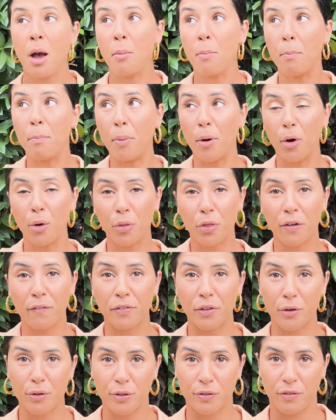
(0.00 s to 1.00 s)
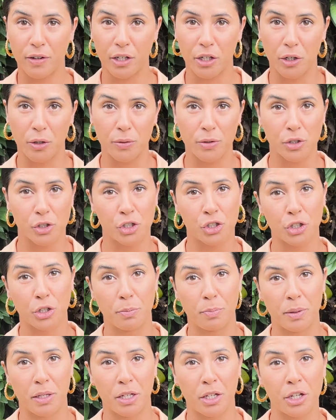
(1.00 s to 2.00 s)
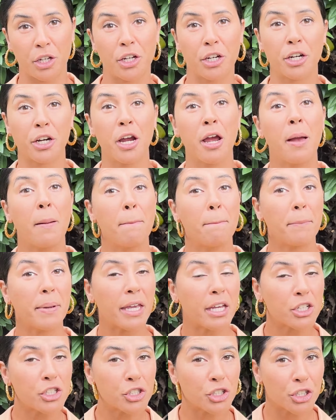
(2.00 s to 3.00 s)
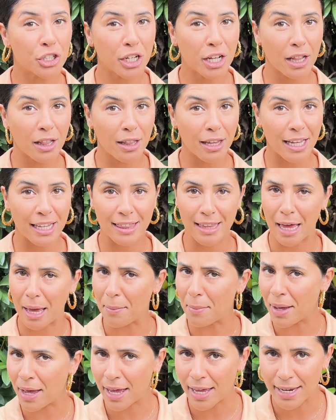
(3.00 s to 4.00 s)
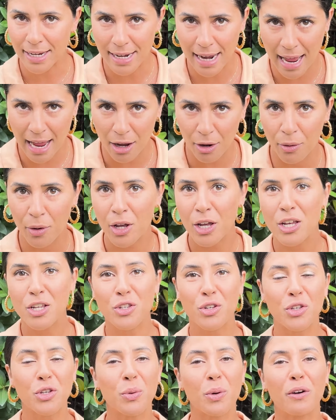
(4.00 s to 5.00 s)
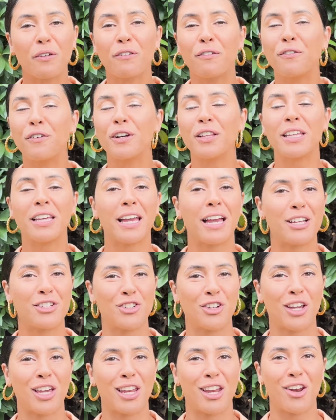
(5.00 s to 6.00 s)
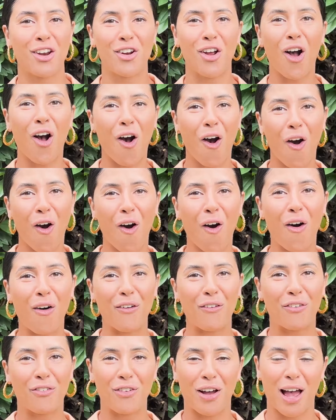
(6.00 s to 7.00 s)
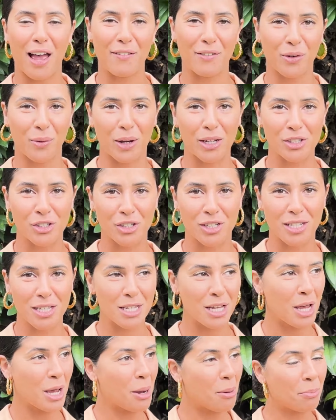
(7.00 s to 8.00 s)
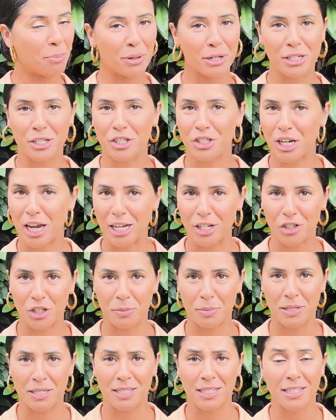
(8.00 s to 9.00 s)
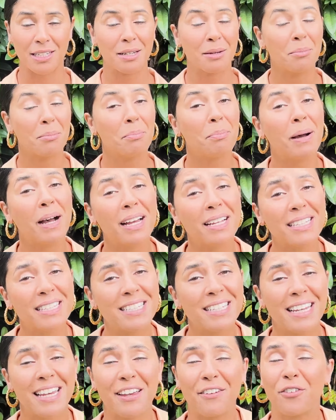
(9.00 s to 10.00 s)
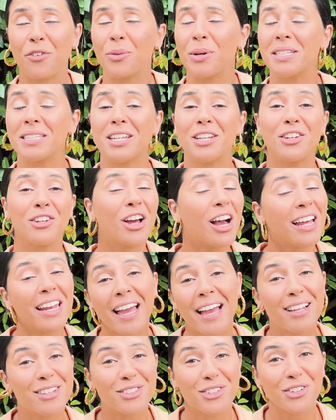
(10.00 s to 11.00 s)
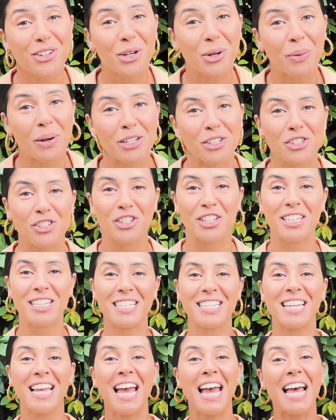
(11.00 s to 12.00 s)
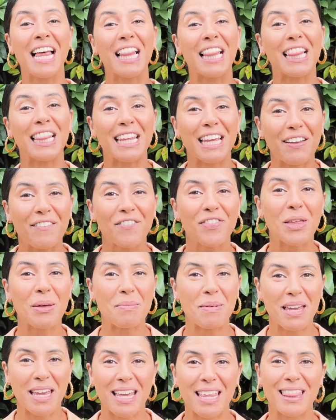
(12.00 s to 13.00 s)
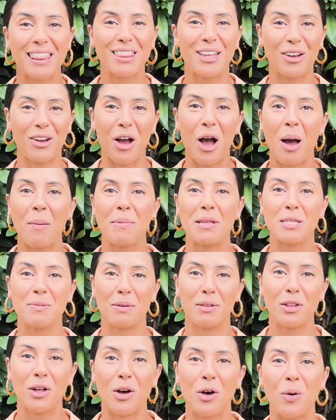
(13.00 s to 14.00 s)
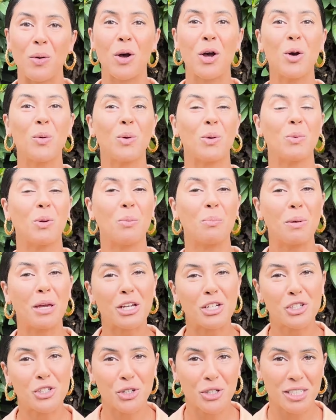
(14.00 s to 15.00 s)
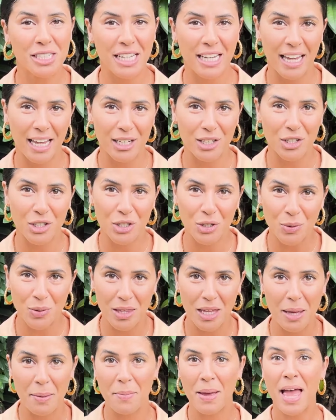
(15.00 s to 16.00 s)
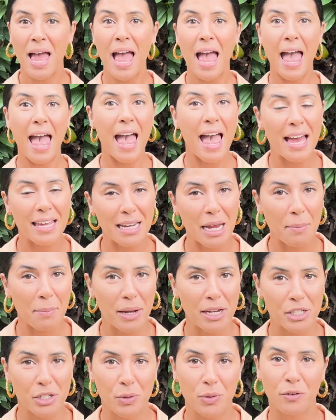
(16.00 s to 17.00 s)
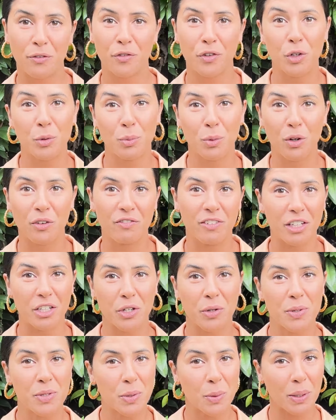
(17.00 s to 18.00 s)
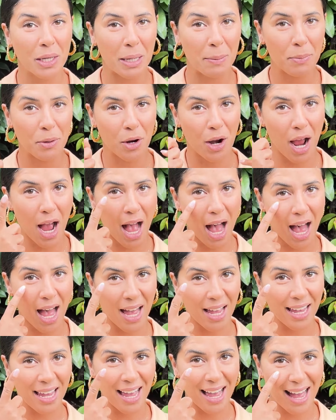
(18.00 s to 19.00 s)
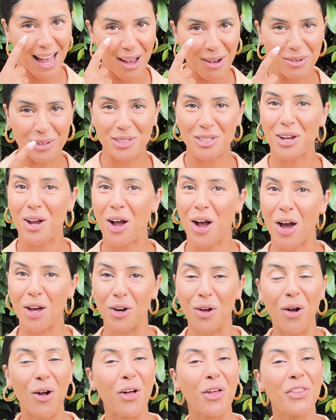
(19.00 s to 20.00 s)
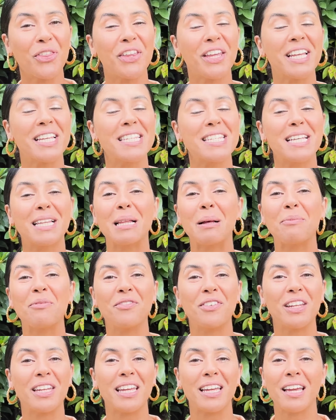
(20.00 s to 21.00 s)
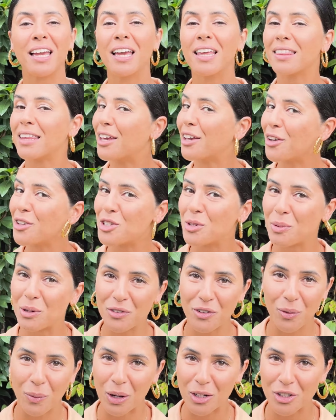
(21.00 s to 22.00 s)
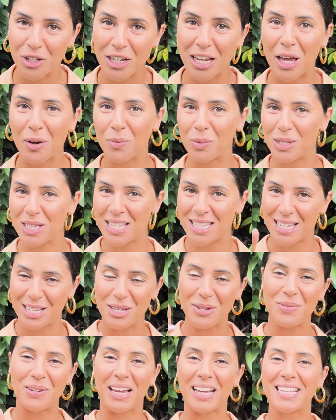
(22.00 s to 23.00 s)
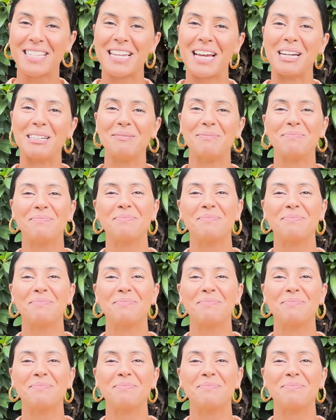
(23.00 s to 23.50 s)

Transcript: Both of those videos should be here. Make sure to click them now so you are fully educated on all five questions per ChatGPT. But if we did not answer your questions, leave them in the comments below. We will make sure to get to them and I might do a few more videos, so keep your eye out on all things club fitting. Thank you so much for watching, and we'll see you next time.